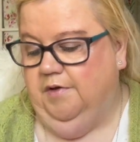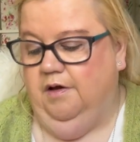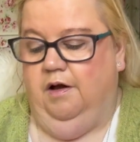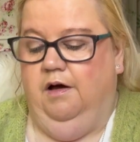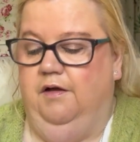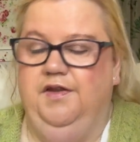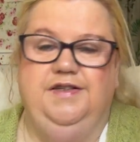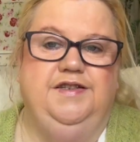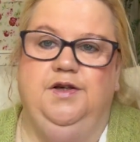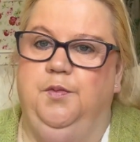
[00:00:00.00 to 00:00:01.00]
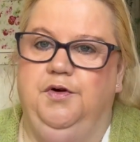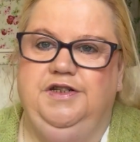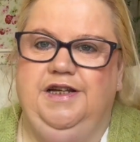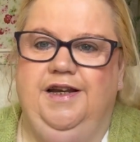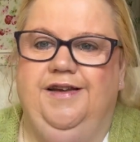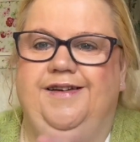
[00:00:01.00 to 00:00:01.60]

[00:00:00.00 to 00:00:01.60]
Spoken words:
oh, this is so pretty.